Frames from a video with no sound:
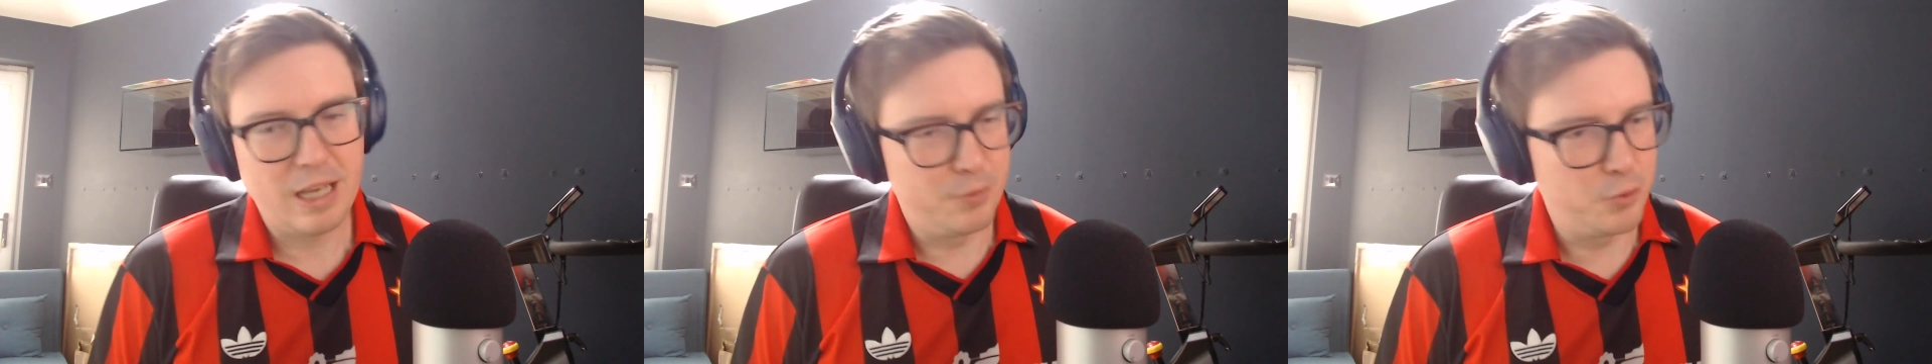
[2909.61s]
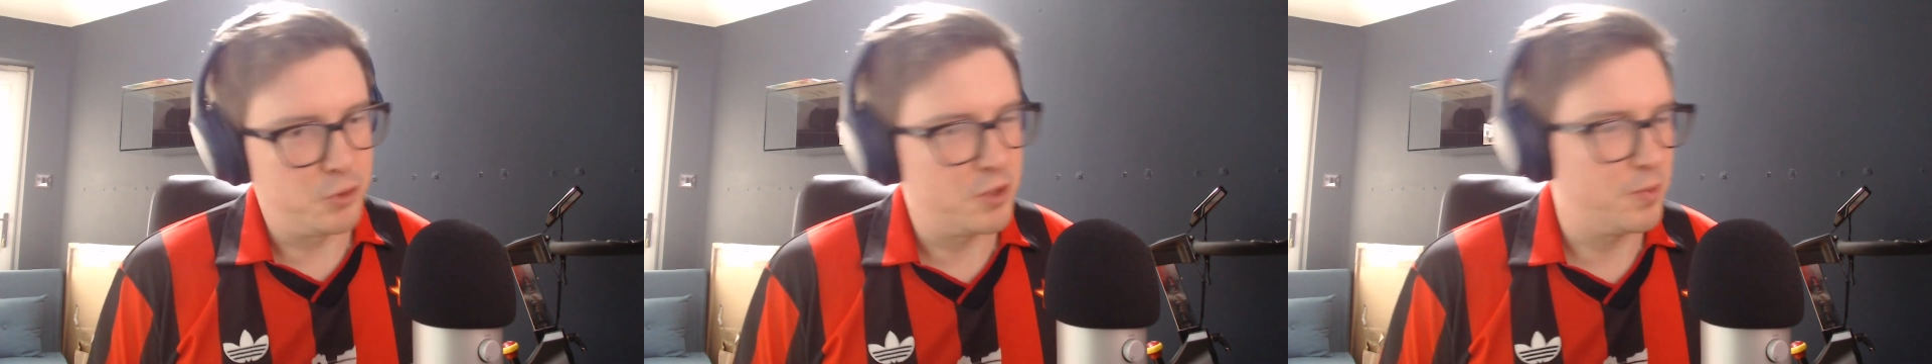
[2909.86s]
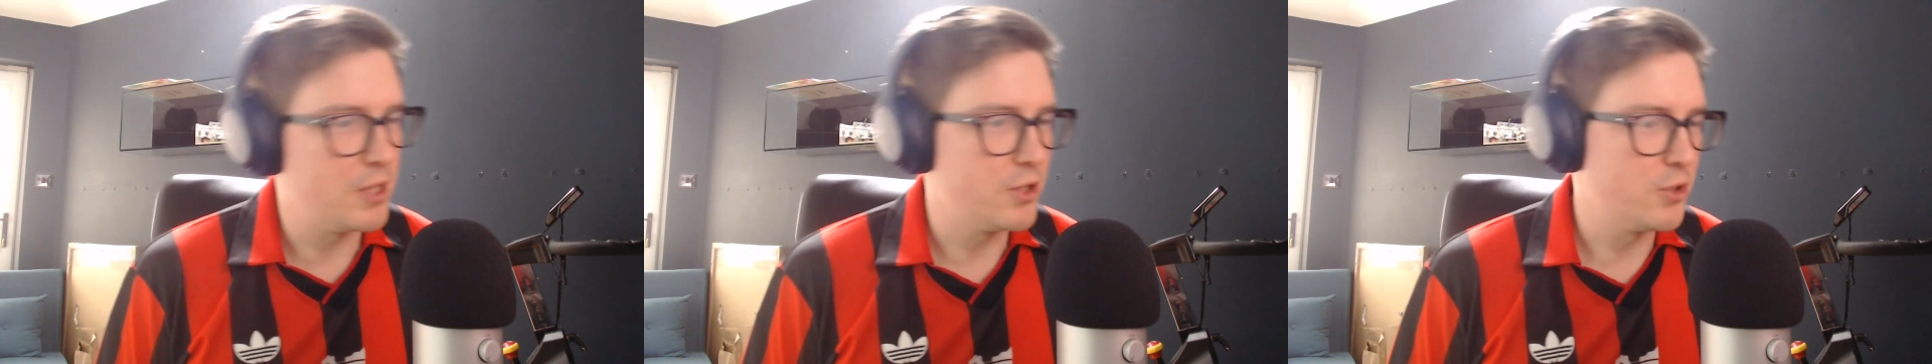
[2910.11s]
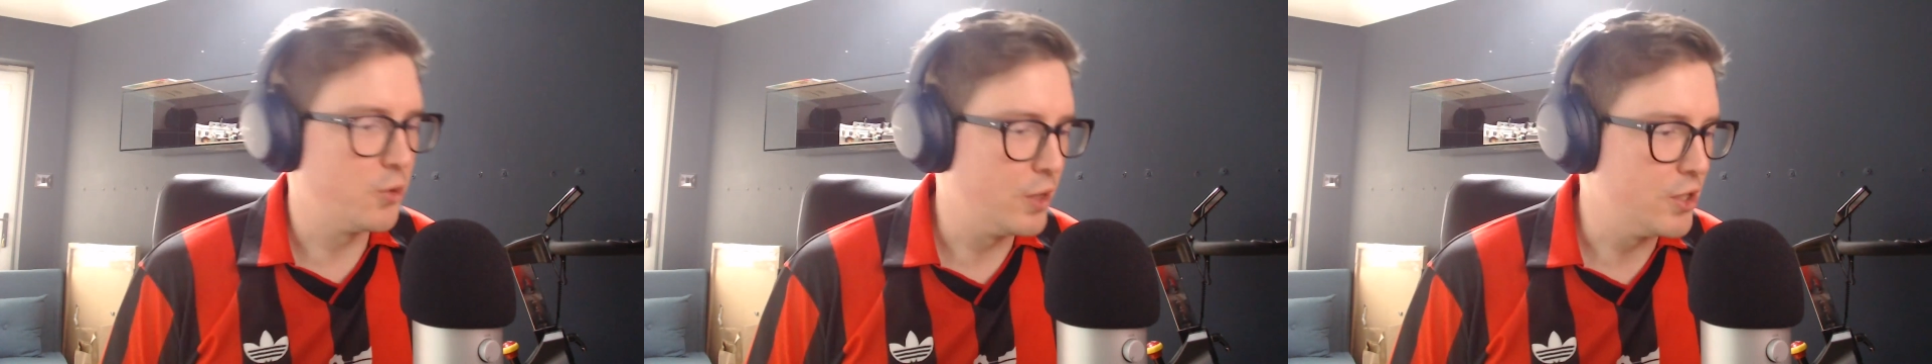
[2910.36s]
have no
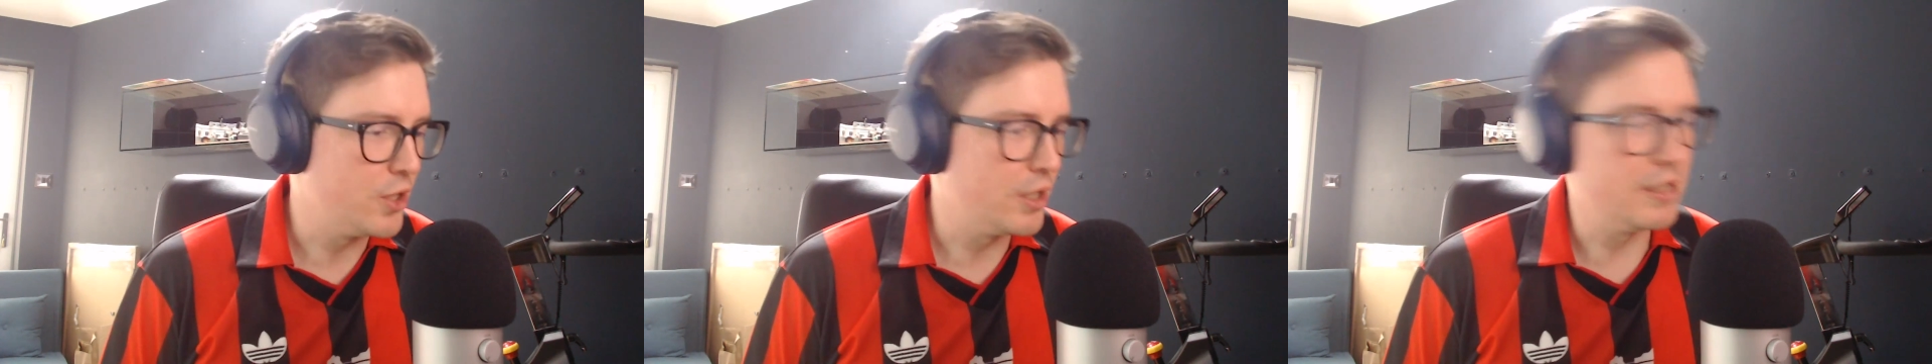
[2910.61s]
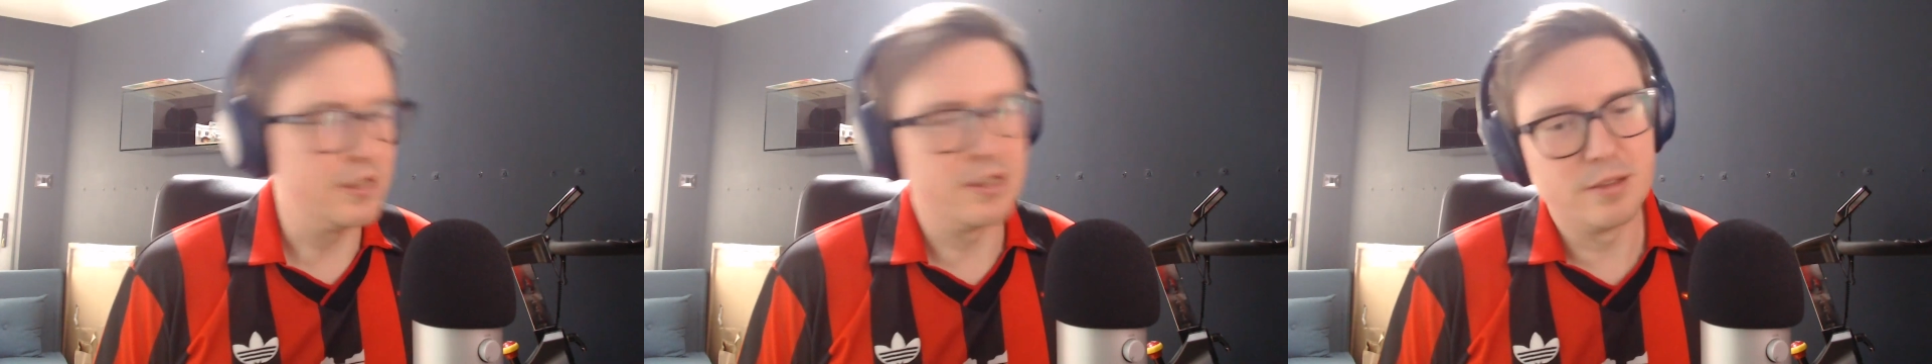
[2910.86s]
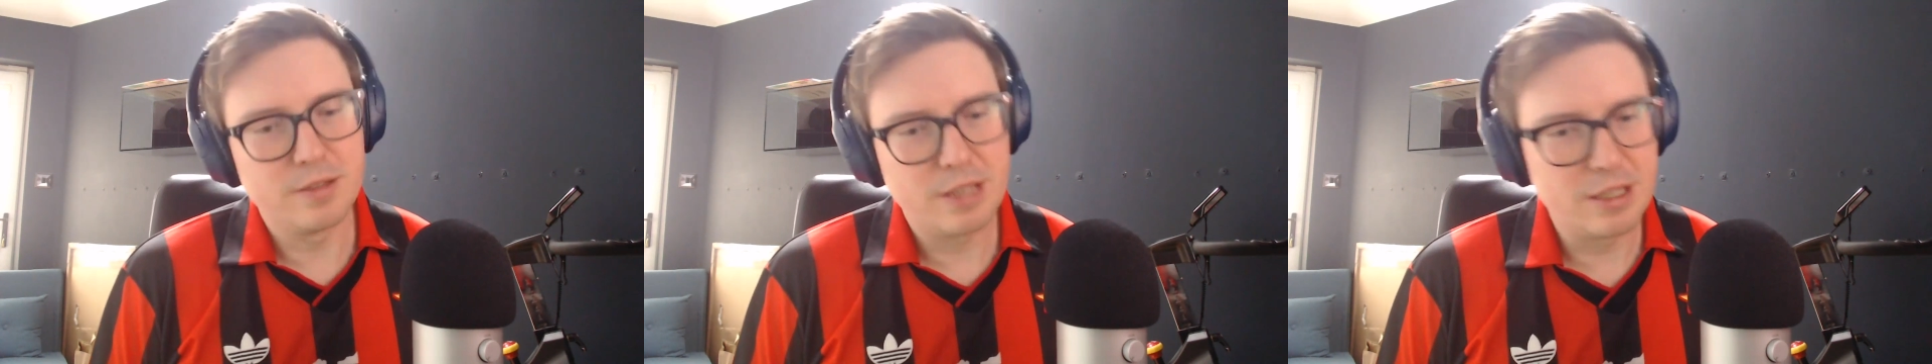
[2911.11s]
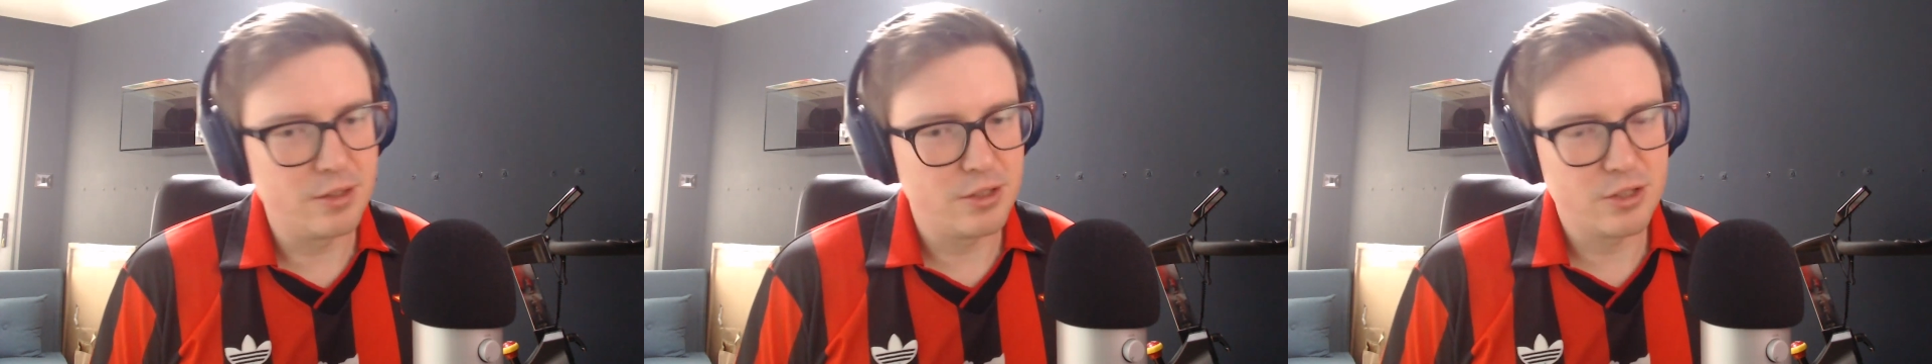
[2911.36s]
suspensions, no injuries,
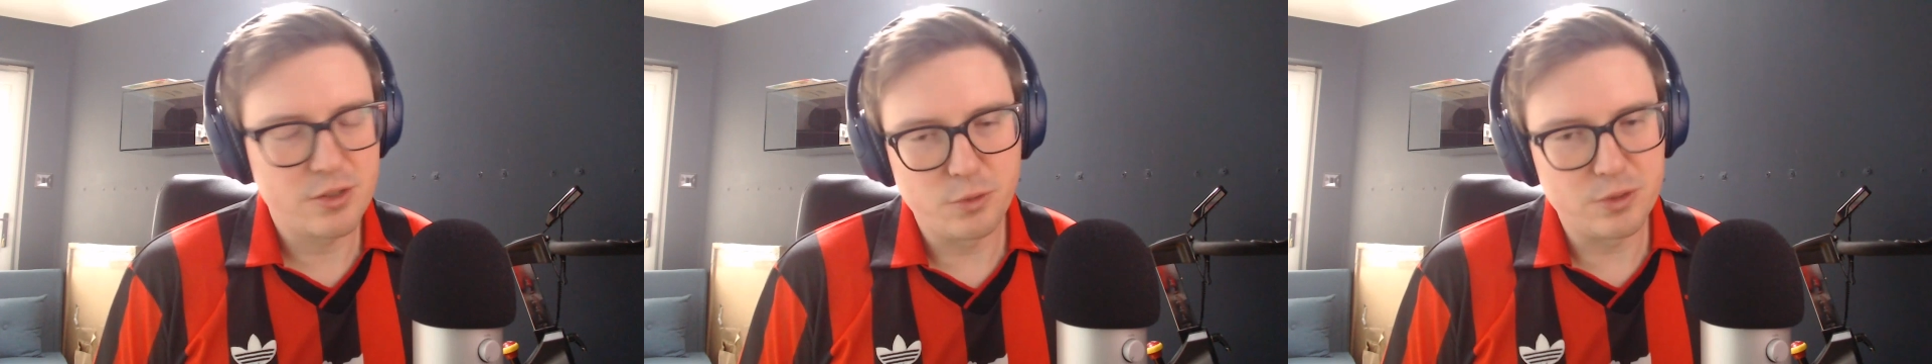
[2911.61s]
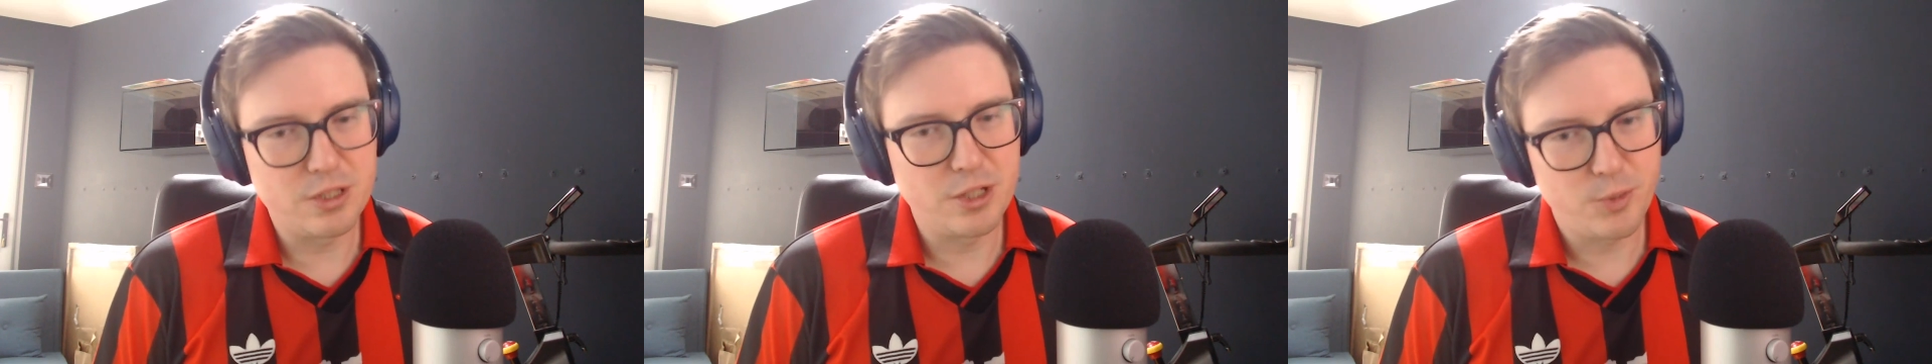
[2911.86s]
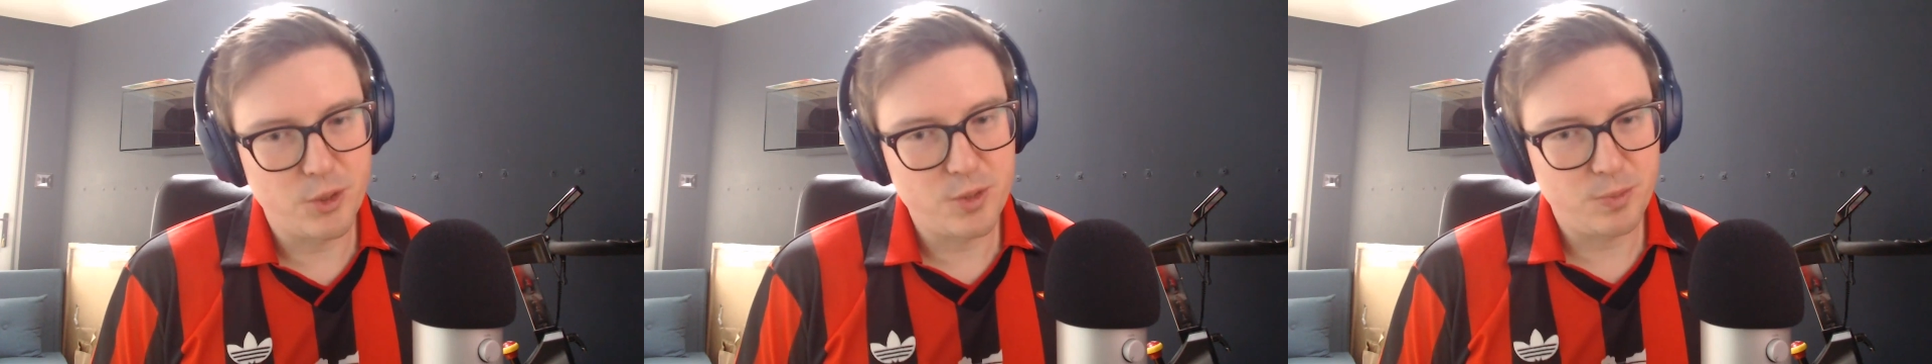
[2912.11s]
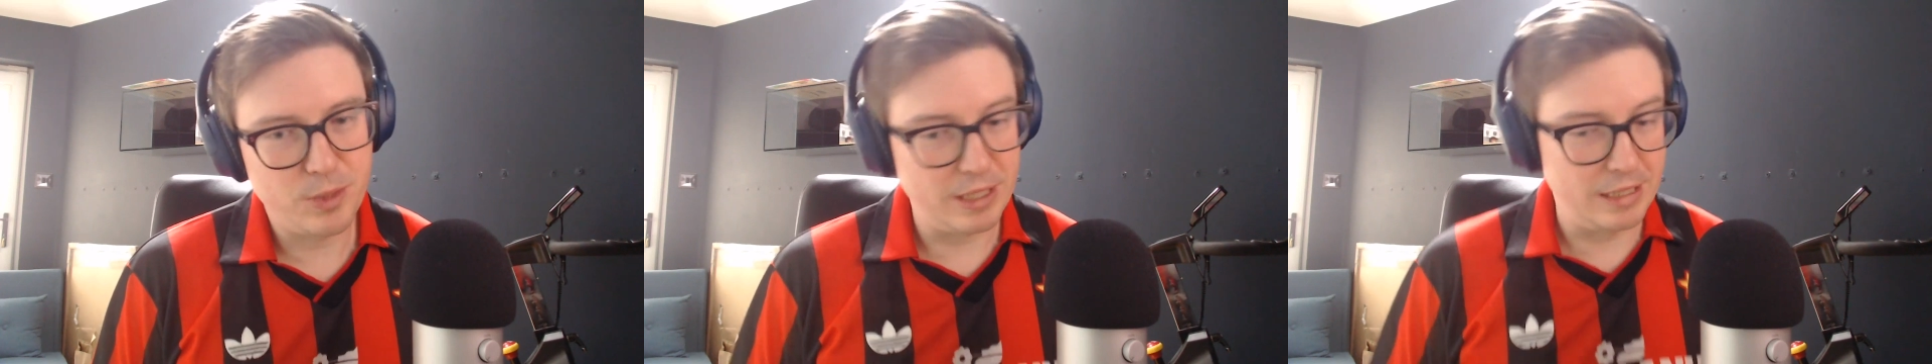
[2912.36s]
and just all the senior
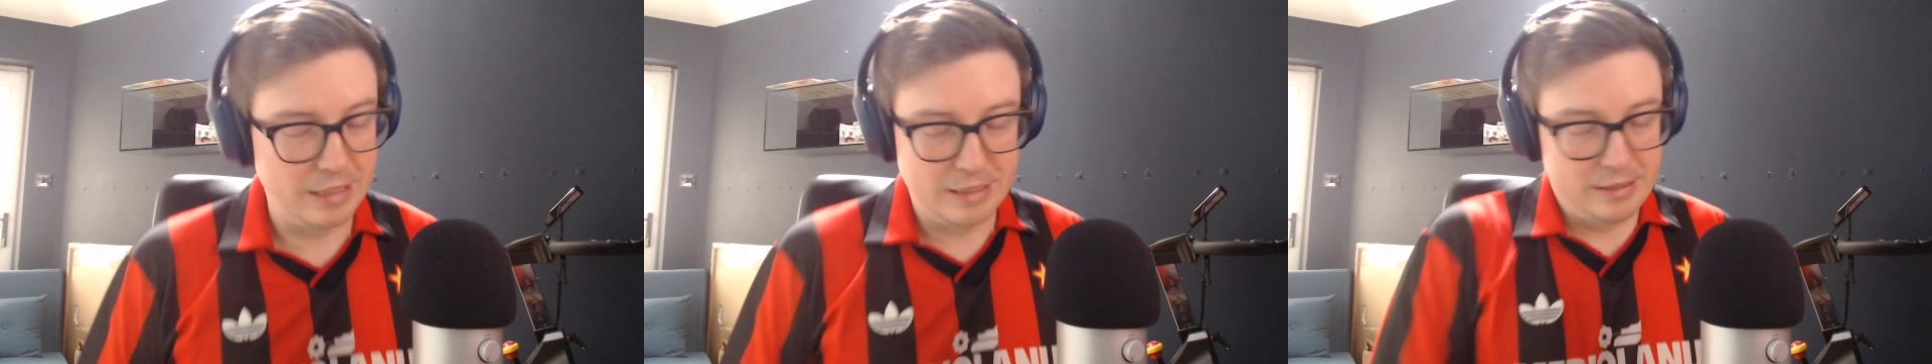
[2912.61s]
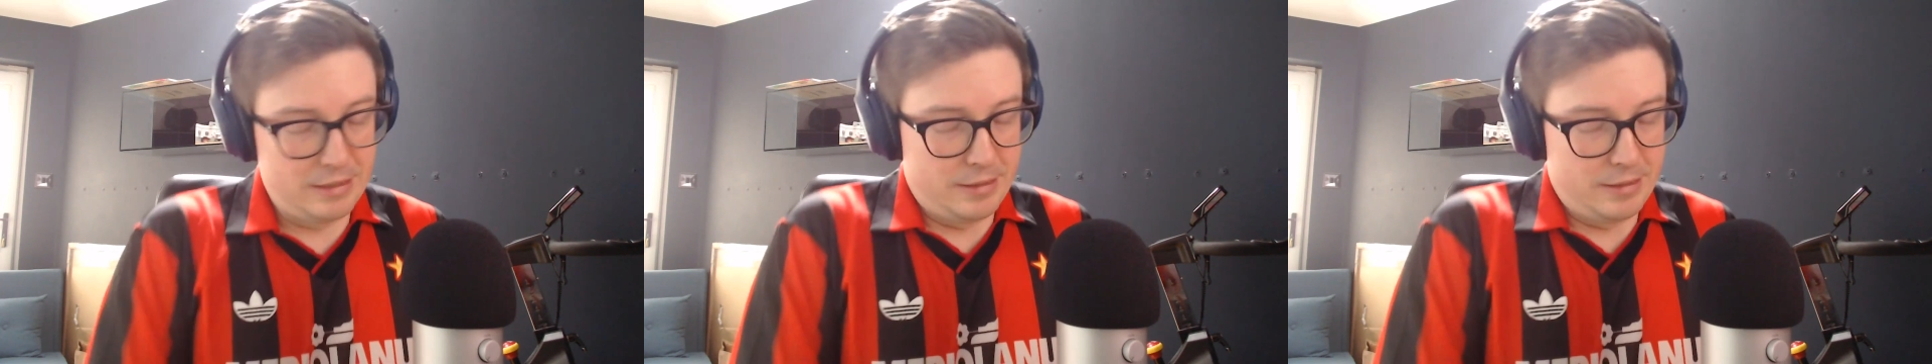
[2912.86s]
boys play,